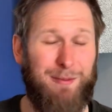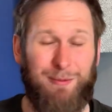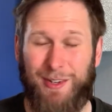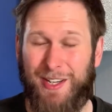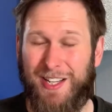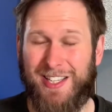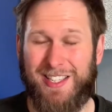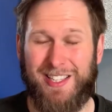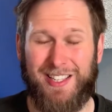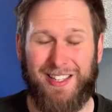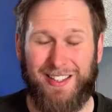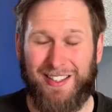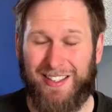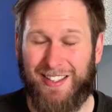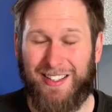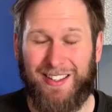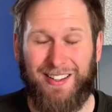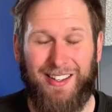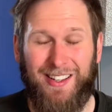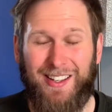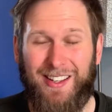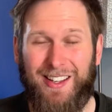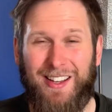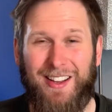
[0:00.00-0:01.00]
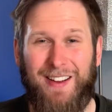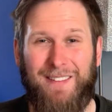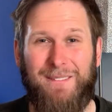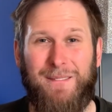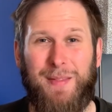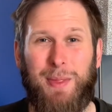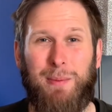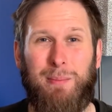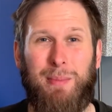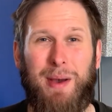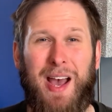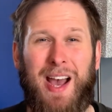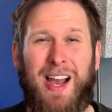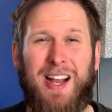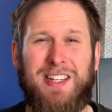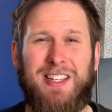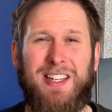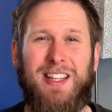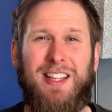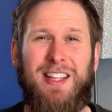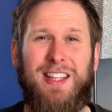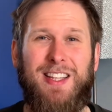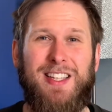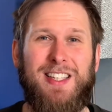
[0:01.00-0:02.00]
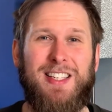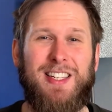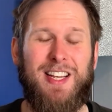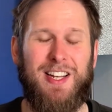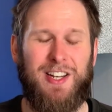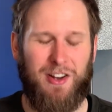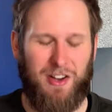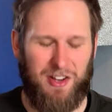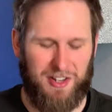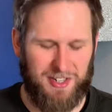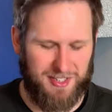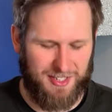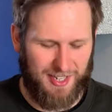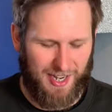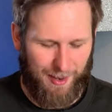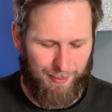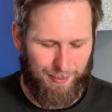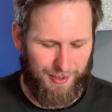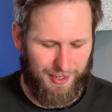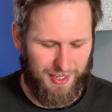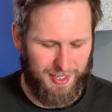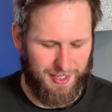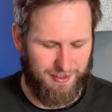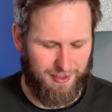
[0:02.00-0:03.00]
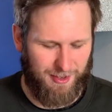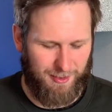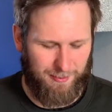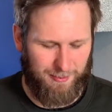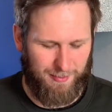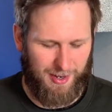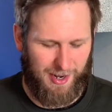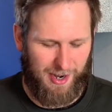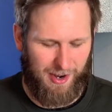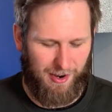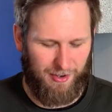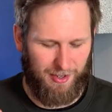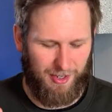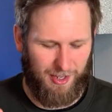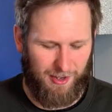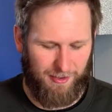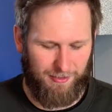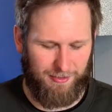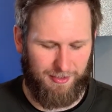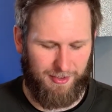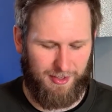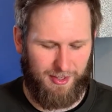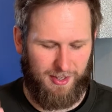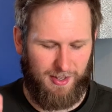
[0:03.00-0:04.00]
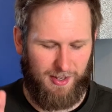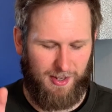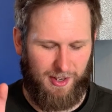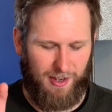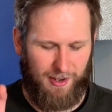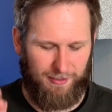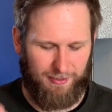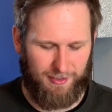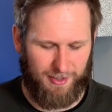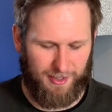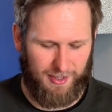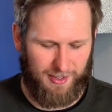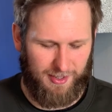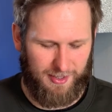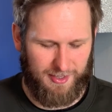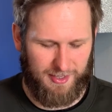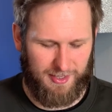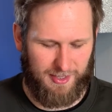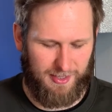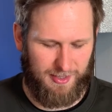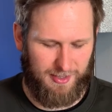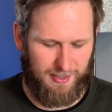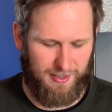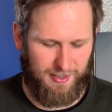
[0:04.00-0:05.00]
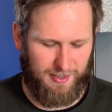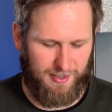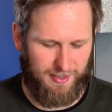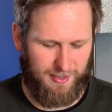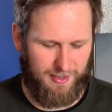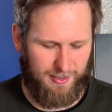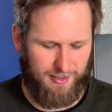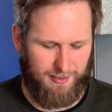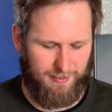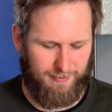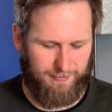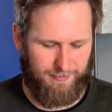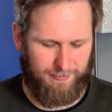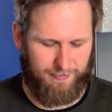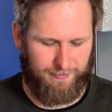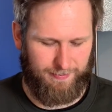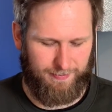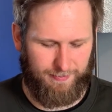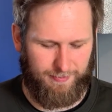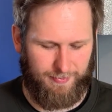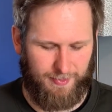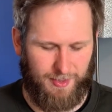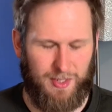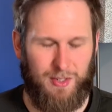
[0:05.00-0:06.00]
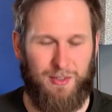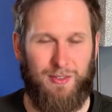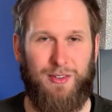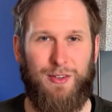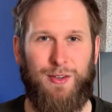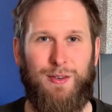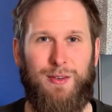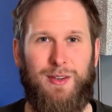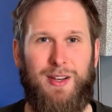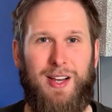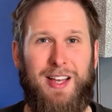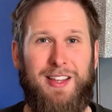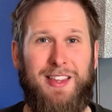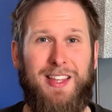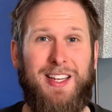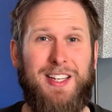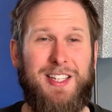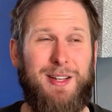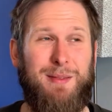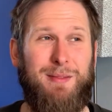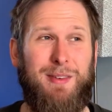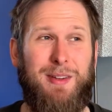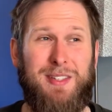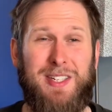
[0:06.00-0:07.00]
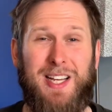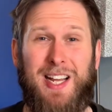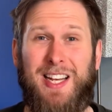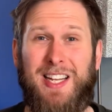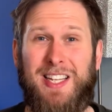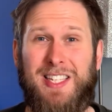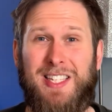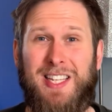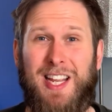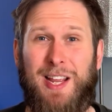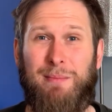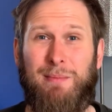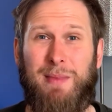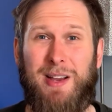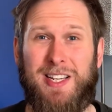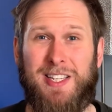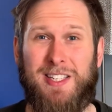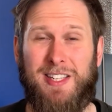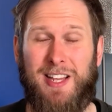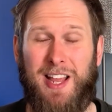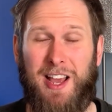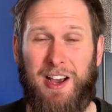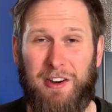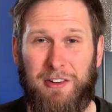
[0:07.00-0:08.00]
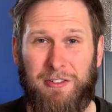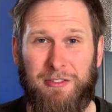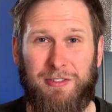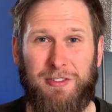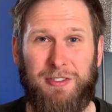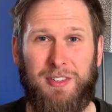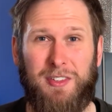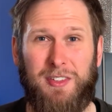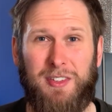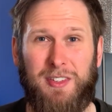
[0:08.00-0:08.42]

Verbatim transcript: recently. But actually, these cannot separate us from our love of God. You know, I think sometimes I need to take myself,